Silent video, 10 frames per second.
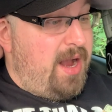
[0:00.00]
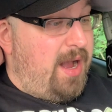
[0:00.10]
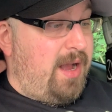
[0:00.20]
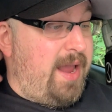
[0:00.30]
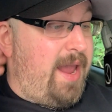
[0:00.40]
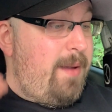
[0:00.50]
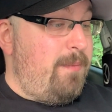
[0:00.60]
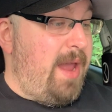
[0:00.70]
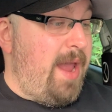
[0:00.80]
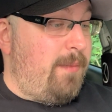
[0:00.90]
Uh,
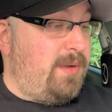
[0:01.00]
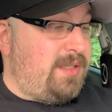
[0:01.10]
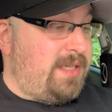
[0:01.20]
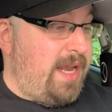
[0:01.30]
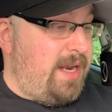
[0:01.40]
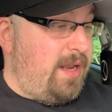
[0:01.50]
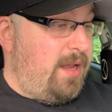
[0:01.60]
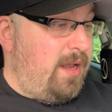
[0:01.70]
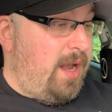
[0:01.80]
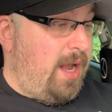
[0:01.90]
M M said,
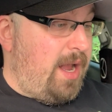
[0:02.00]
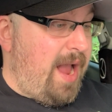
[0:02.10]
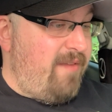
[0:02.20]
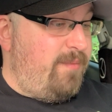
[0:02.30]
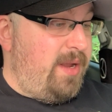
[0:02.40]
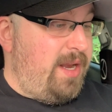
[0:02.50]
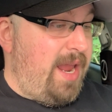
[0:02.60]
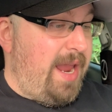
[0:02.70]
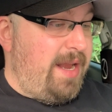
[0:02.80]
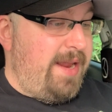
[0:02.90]
uh, "I've
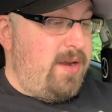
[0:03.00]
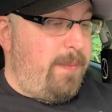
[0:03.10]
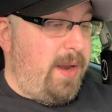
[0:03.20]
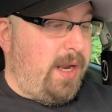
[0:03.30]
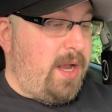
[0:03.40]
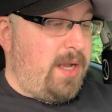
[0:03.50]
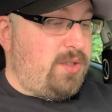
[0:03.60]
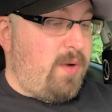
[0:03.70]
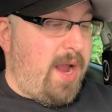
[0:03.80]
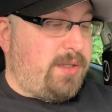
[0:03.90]
been an independent
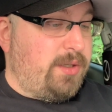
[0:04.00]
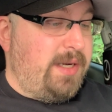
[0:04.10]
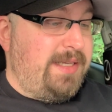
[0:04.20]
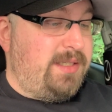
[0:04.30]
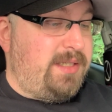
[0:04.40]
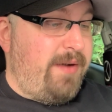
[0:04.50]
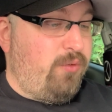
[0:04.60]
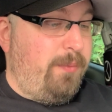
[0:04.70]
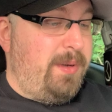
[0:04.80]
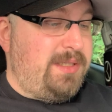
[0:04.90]
contractor in
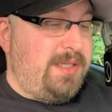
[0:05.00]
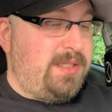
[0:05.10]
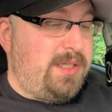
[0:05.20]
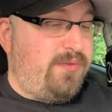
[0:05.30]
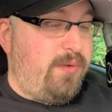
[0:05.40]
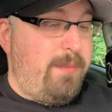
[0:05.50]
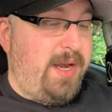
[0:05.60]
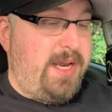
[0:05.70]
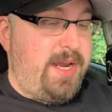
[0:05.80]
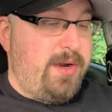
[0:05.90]
several businesses for
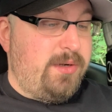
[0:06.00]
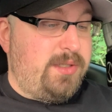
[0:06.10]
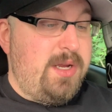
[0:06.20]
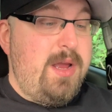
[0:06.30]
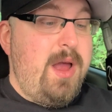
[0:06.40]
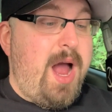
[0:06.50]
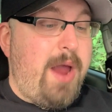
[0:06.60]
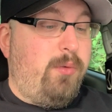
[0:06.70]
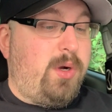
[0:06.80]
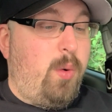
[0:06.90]
many years.
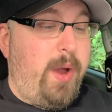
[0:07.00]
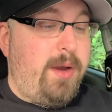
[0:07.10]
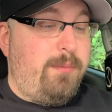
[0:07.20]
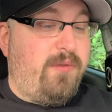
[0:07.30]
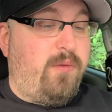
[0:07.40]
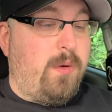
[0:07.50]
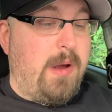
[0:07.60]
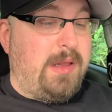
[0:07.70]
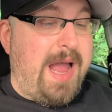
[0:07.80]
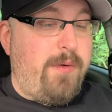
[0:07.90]
I will quit before
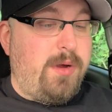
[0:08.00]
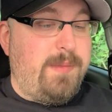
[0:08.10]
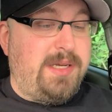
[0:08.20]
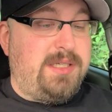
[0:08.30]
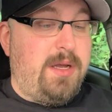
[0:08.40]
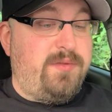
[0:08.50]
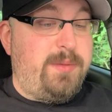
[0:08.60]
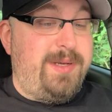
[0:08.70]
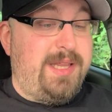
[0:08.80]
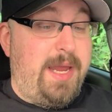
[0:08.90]
allowing myself
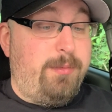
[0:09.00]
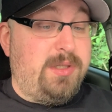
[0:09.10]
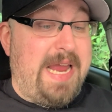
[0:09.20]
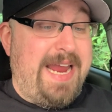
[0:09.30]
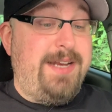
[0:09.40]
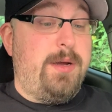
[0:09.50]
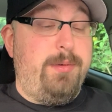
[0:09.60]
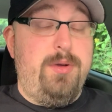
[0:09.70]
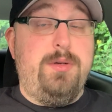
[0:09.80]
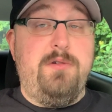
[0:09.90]
to be labeled a
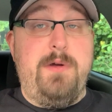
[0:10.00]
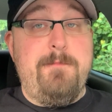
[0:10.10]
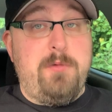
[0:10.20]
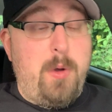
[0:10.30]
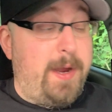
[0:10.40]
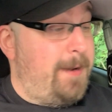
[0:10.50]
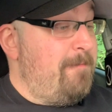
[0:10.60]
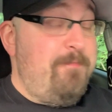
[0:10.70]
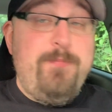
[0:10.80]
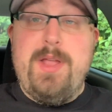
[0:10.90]
W two employee."
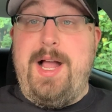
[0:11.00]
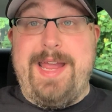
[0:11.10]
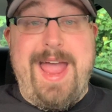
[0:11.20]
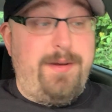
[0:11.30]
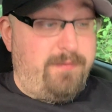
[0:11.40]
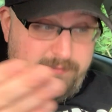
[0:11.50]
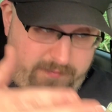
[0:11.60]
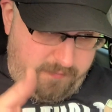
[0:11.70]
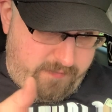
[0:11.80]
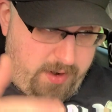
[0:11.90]
Again,
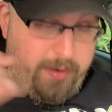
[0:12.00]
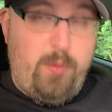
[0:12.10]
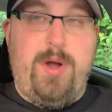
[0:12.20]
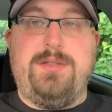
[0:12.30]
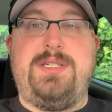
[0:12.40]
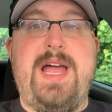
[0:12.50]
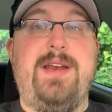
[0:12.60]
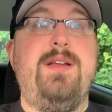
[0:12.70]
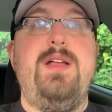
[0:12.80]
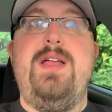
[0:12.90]
very well
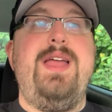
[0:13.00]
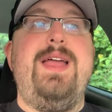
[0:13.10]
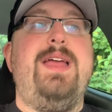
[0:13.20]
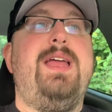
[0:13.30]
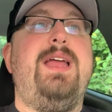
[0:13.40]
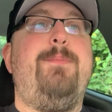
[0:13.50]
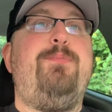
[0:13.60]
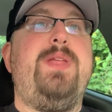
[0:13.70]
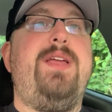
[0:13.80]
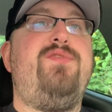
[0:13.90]
said.
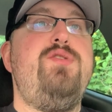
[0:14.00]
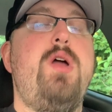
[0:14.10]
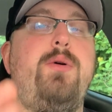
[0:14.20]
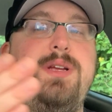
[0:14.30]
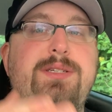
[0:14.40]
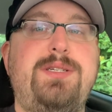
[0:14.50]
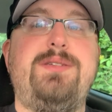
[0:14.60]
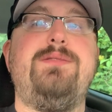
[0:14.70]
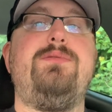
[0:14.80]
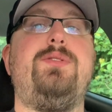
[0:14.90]
If you
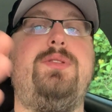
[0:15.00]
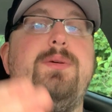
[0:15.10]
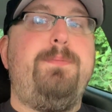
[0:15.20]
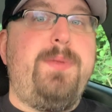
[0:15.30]
notice the,